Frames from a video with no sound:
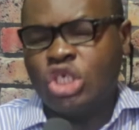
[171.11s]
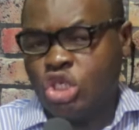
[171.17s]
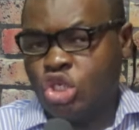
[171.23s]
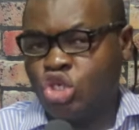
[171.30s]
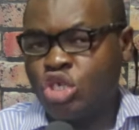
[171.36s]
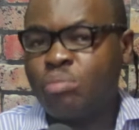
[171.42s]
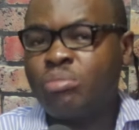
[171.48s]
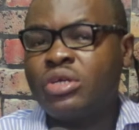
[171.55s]

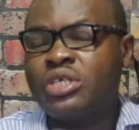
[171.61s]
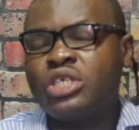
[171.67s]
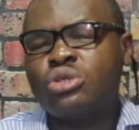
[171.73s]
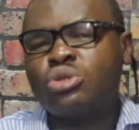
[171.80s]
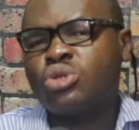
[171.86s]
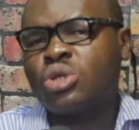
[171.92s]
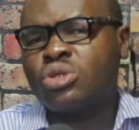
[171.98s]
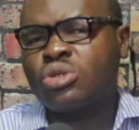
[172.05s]
Somebody
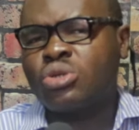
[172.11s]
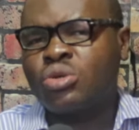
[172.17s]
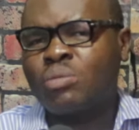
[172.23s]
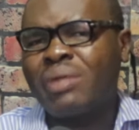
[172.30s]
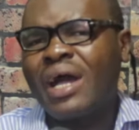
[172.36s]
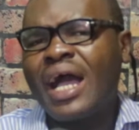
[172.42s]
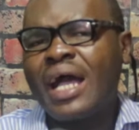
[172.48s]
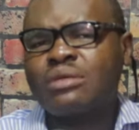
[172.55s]
you don't know,
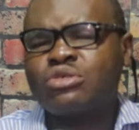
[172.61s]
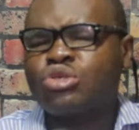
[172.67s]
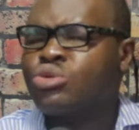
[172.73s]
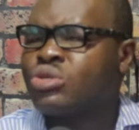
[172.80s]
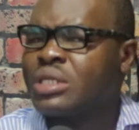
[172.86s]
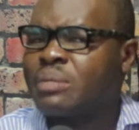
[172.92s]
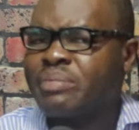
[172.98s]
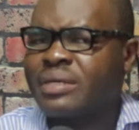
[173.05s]
perhaps you
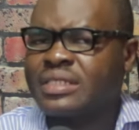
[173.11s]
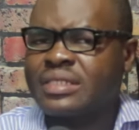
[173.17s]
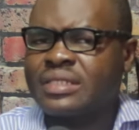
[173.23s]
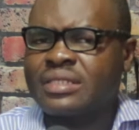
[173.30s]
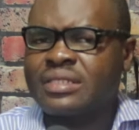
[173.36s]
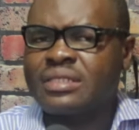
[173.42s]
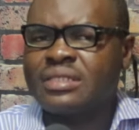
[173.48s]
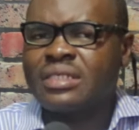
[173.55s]
know the
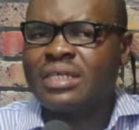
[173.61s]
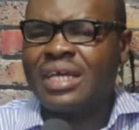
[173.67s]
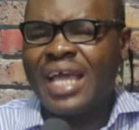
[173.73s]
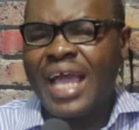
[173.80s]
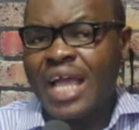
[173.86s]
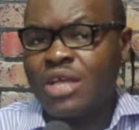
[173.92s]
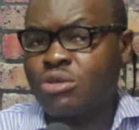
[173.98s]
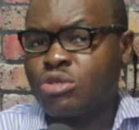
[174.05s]
person,
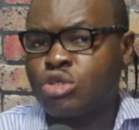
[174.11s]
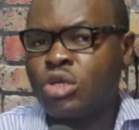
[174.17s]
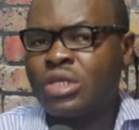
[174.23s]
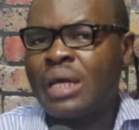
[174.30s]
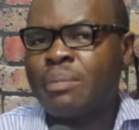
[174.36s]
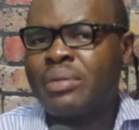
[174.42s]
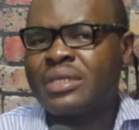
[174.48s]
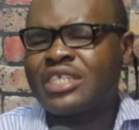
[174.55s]
and you saw
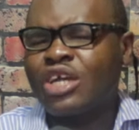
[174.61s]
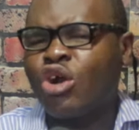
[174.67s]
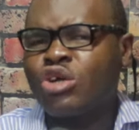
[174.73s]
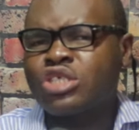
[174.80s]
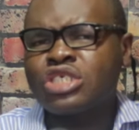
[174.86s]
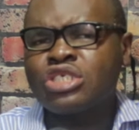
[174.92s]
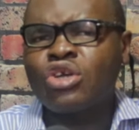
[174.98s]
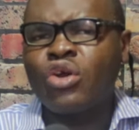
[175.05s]
that person
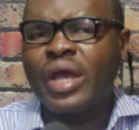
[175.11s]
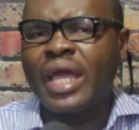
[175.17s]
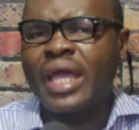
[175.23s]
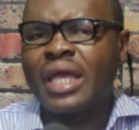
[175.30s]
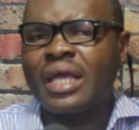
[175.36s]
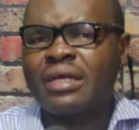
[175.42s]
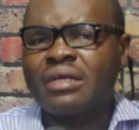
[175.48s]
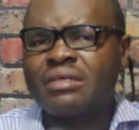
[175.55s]
cutting your
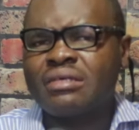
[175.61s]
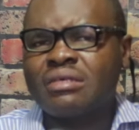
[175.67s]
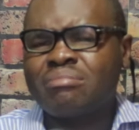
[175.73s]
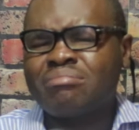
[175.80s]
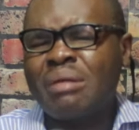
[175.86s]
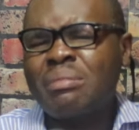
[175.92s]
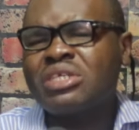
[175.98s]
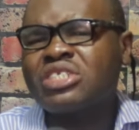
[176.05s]
hair.
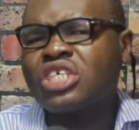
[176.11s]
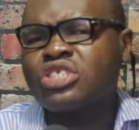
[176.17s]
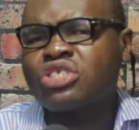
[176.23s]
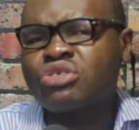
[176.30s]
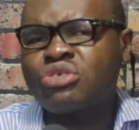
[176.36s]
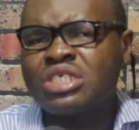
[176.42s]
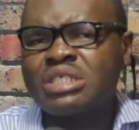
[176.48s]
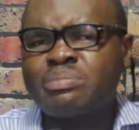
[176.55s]
Maybe it's a
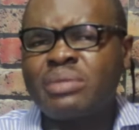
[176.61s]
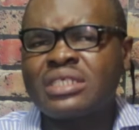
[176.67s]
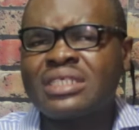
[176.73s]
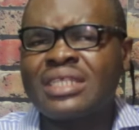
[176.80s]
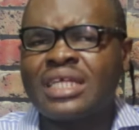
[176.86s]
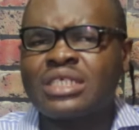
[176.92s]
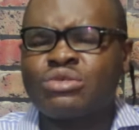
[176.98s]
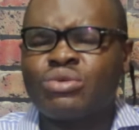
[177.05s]
strange
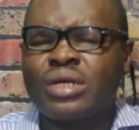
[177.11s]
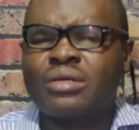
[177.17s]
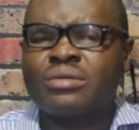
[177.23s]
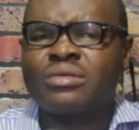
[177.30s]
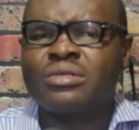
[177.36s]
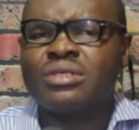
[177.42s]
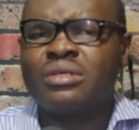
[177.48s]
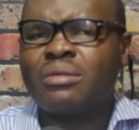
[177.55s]
person as well,
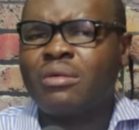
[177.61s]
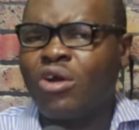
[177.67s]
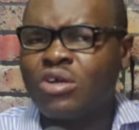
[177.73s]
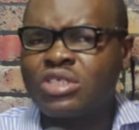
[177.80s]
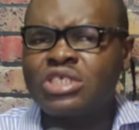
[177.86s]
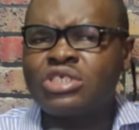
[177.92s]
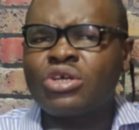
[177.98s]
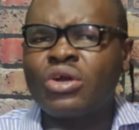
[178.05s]

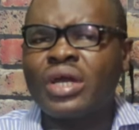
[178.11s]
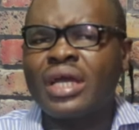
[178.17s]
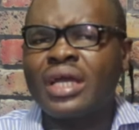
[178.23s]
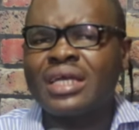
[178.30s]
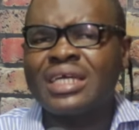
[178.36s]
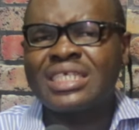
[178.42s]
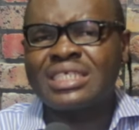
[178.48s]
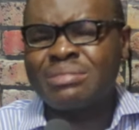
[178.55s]
cutting your
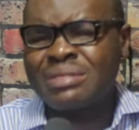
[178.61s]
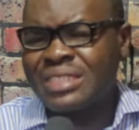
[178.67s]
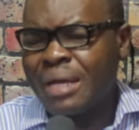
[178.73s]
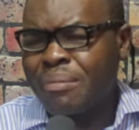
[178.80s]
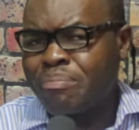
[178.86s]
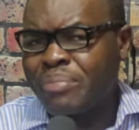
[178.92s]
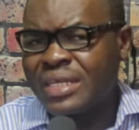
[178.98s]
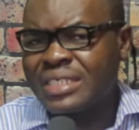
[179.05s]
hair. It means
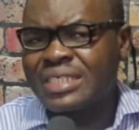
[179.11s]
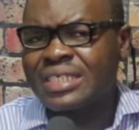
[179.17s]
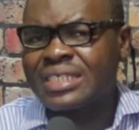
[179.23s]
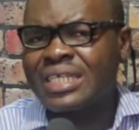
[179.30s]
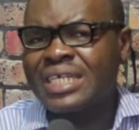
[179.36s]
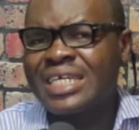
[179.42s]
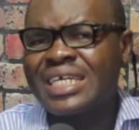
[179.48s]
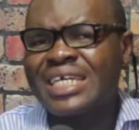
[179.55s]
that
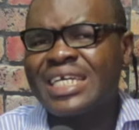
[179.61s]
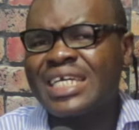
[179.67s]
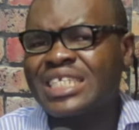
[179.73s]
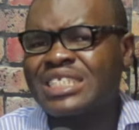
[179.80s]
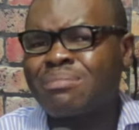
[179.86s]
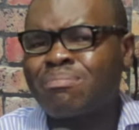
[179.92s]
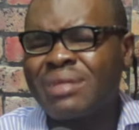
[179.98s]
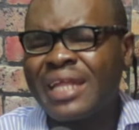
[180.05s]
person
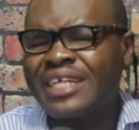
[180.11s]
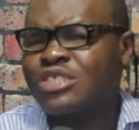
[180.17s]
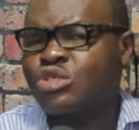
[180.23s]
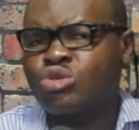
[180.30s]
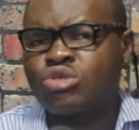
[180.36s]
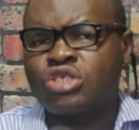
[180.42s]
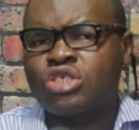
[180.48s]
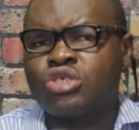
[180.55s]
is planning
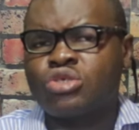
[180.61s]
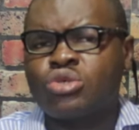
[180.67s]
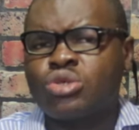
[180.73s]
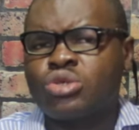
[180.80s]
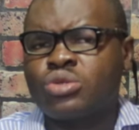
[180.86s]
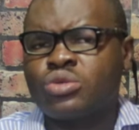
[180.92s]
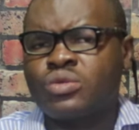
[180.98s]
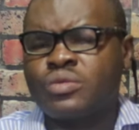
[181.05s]
to
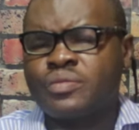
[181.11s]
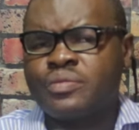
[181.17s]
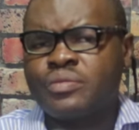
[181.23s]
destroy you.